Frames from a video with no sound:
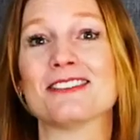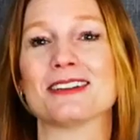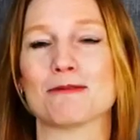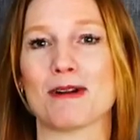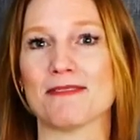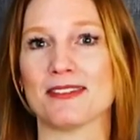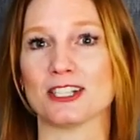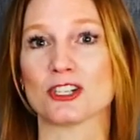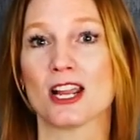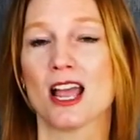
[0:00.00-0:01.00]
of in
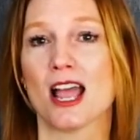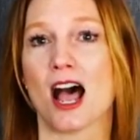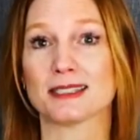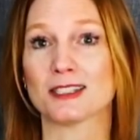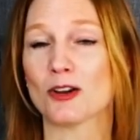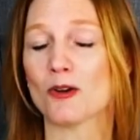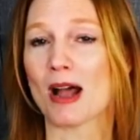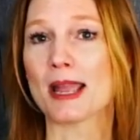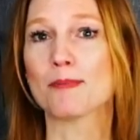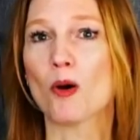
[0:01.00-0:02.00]
Whitefish. So
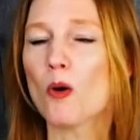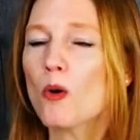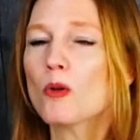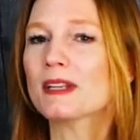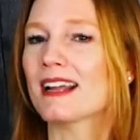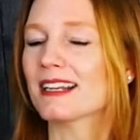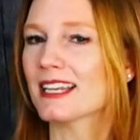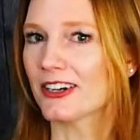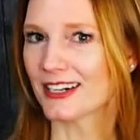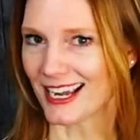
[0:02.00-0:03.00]
I pulled, out of
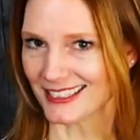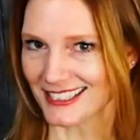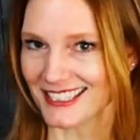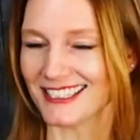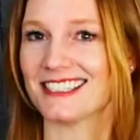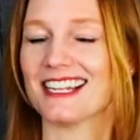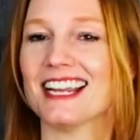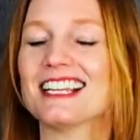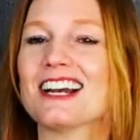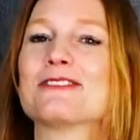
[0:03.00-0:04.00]
curiosity's
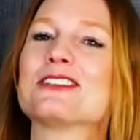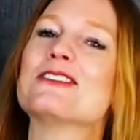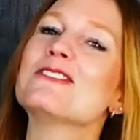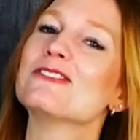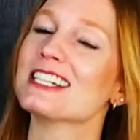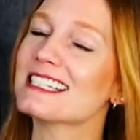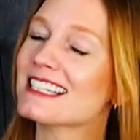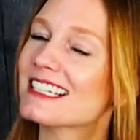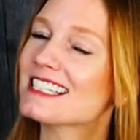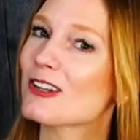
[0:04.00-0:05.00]
sake, a few
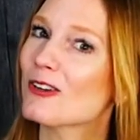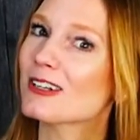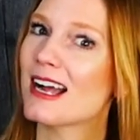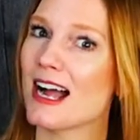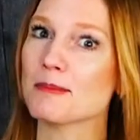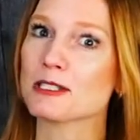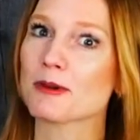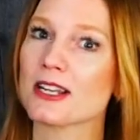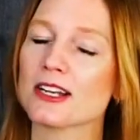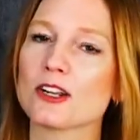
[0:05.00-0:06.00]
recently sold comps.
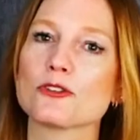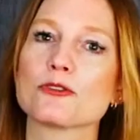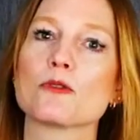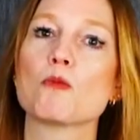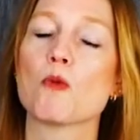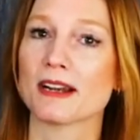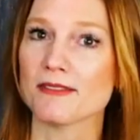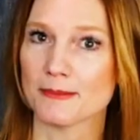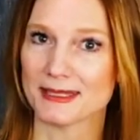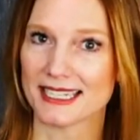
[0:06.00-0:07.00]
We're going to go through one
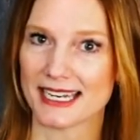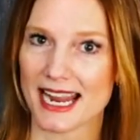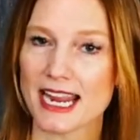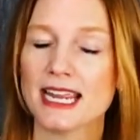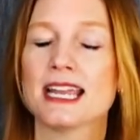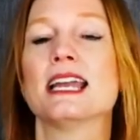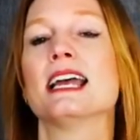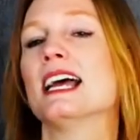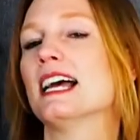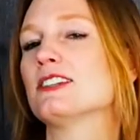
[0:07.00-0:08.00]
of them today.
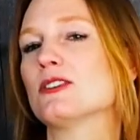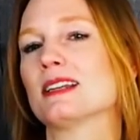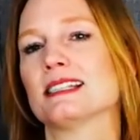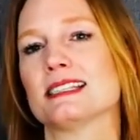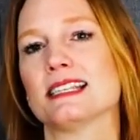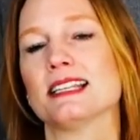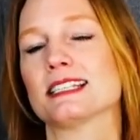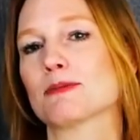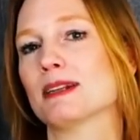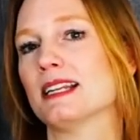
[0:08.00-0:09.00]
As you can see,
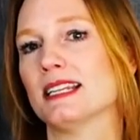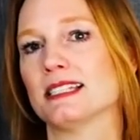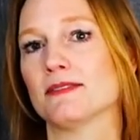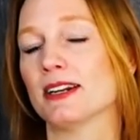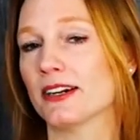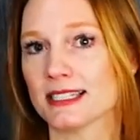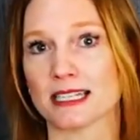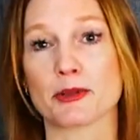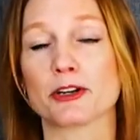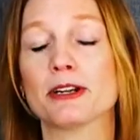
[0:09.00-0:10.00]
this one is very
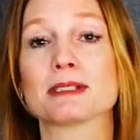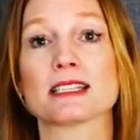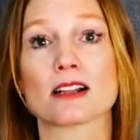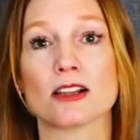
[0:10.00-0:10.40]
similar. It was the